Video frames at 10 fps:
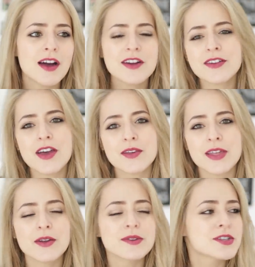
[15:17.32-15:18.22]
I don't know,
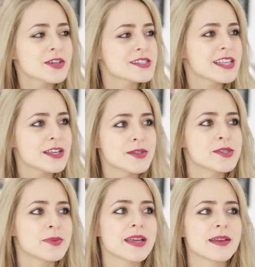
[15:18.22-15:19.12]
they're not as good as they
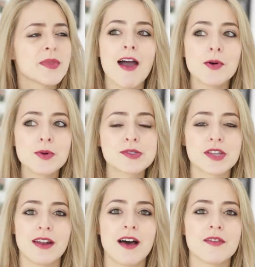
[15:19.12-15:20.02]
used to be. I
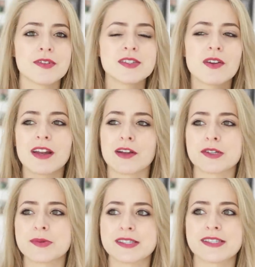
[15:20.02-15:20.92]
also love, it's not really a
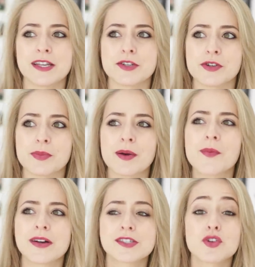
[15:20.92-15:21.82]
Christmas essential, but
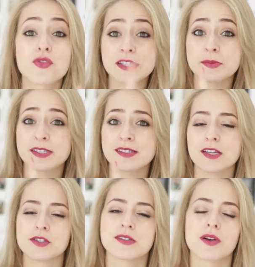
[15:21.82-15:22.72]
well, it's a Christmas
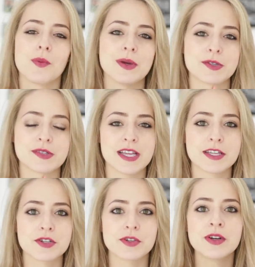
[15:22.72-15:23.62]
essential, it's not a winter
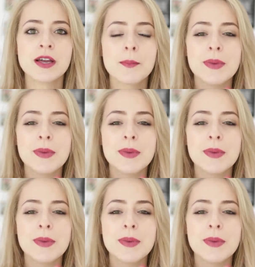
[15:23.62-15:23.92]
essential.